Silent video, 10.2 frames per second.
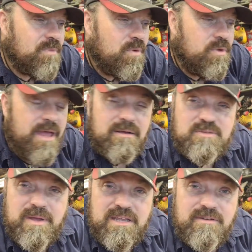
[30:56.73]
without
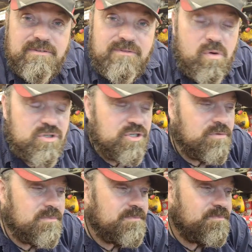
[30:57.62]
spending a
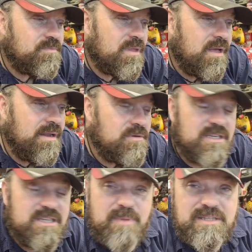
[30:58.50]
fortune. And it was
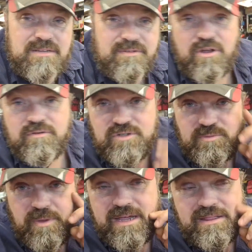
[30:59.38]
expensive enough just
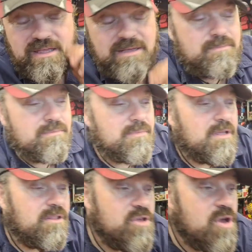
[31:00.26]
paying
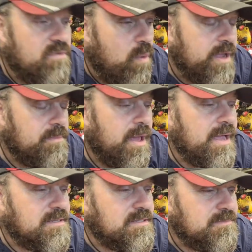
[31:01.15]
the overweight
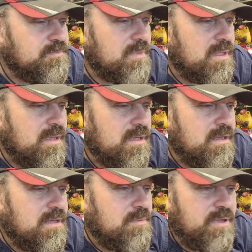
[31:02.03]
bags.
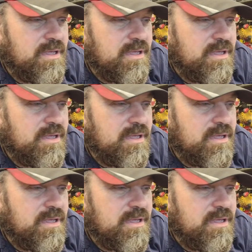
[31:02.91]
But